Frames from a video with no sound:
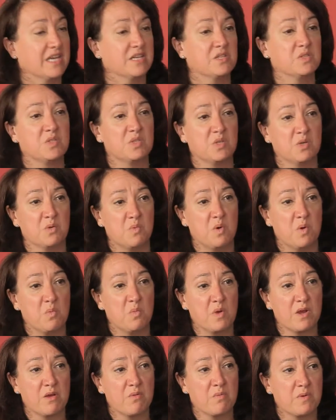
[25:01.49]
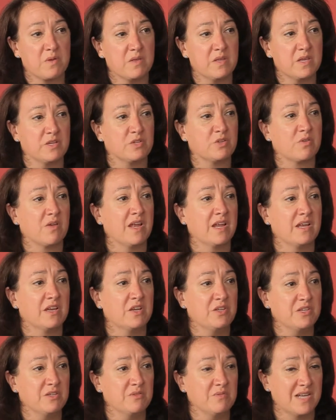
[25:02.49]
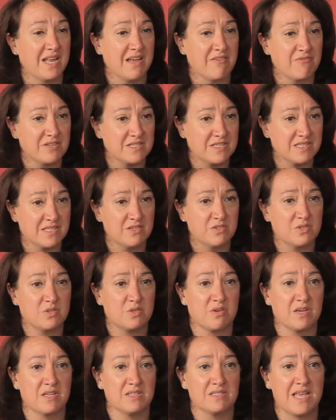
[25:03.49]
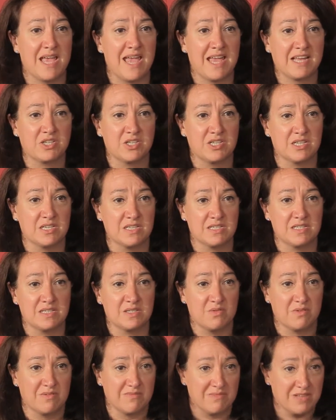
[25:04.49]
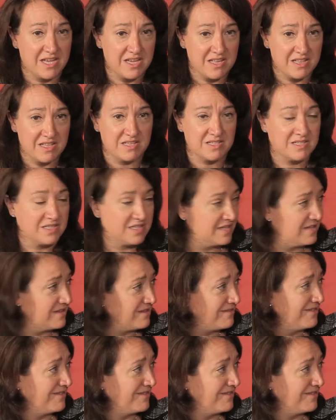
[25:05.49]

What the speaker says: And so what we're really trying to do in every single transaction is sort of lay this